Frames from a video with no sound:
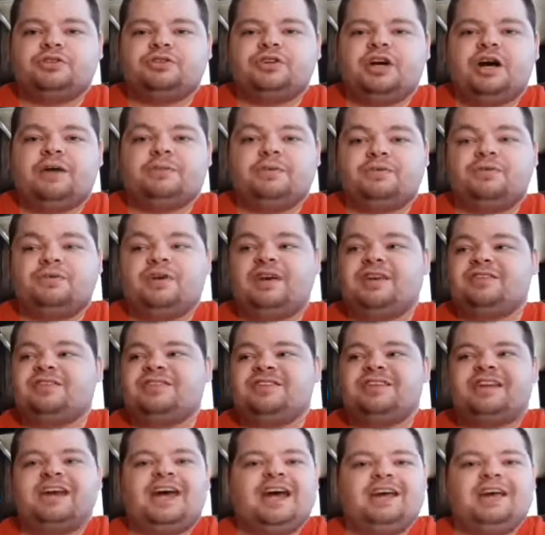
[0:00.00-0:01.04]
time, because like I
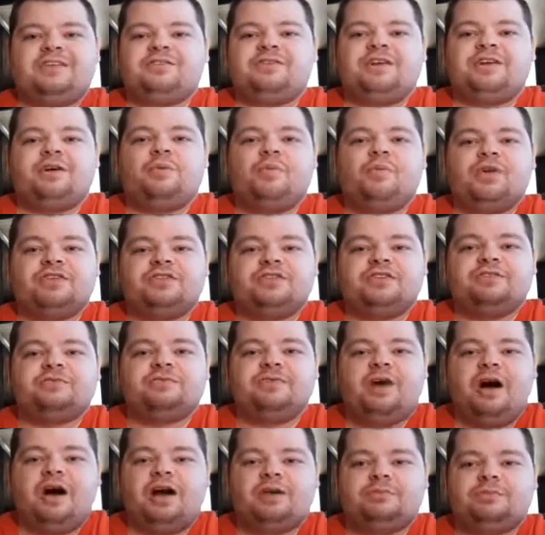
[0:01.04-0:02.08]
said, it has like a winter
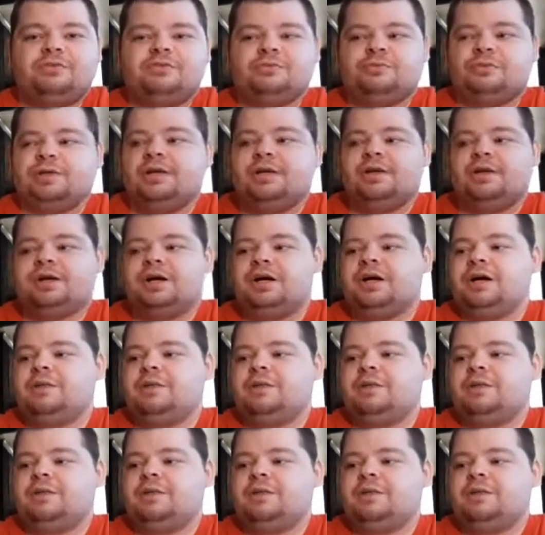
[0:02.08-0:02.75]
vibe to it.